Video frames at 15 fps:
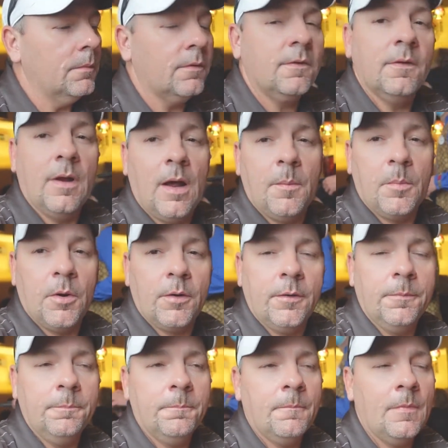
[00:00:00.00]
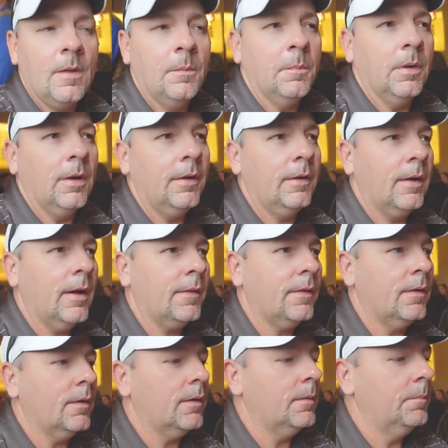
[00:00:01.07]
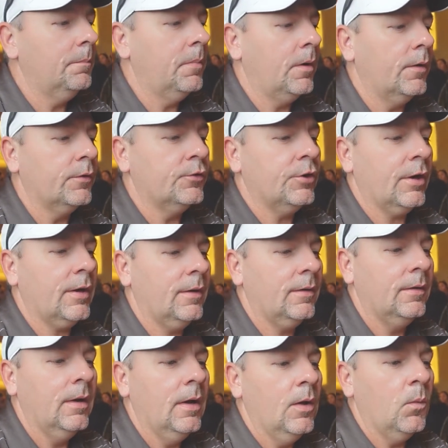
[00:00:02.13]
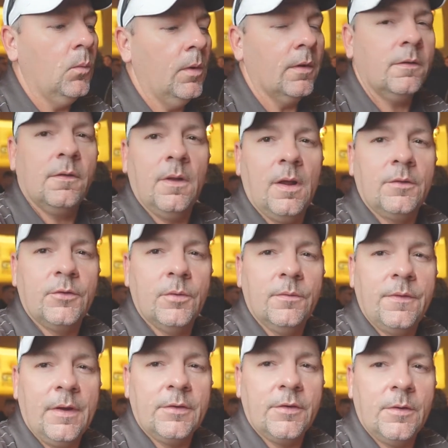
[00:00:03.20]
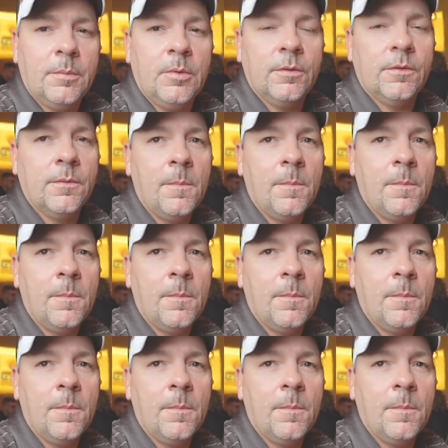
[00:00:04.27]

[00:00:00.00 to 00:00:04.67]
Sanaa burger. Melinda got the buttered chicken with cilantro vegetables.